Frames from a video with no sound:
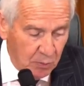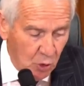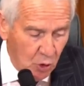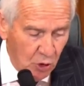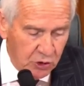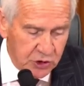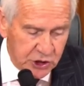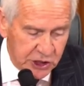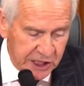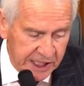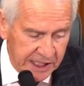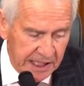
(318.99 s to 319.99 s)
the more
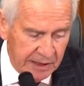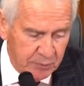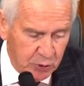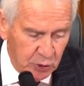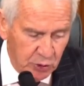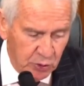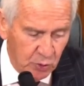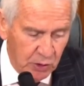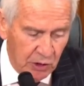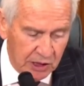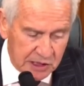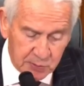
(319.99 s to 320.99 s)
Xi and Putin
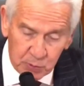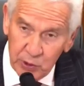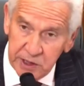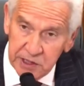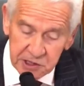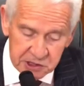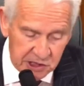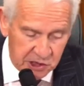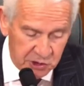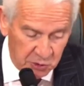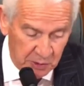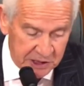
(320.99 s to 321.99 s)
will exploit the
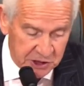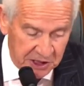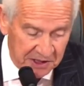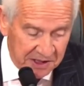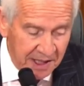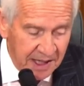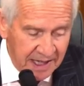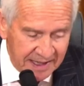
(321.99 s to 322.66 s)
situation.